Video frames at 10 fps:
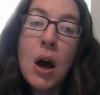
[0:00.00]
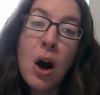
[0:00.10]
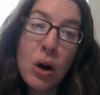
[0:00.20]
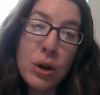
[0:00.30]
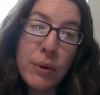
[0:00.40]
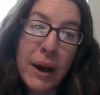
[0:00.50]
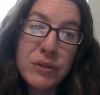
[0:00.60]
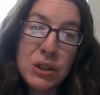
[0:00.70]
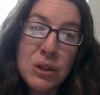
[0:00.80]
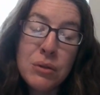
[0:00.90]
all you have
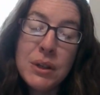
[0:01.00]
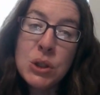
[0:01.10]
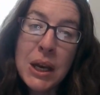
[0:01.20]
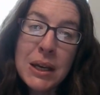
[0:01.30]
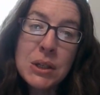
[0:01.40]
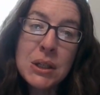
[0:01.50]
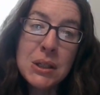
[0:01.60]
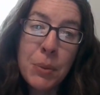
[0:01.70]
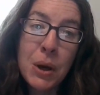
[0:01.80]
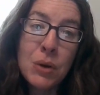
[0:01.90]
to do is change the
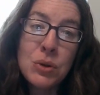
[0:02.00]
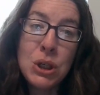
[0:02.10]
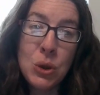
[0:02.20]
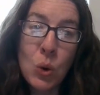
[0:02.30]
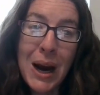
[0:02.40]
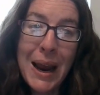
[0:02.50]
zip code to your